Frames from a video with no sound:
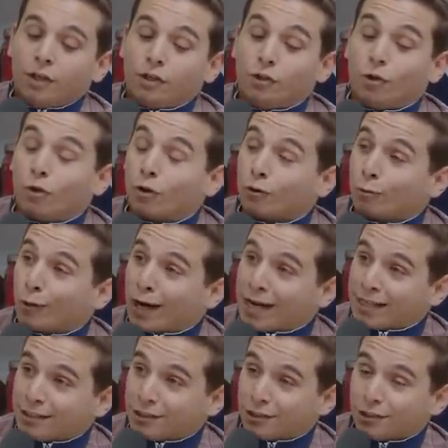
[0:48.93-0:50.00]
Your
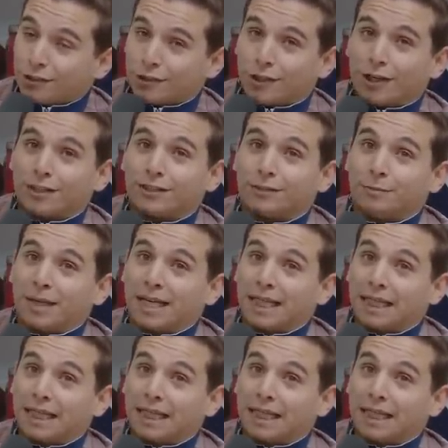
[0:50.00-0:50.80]
Rangers lost to my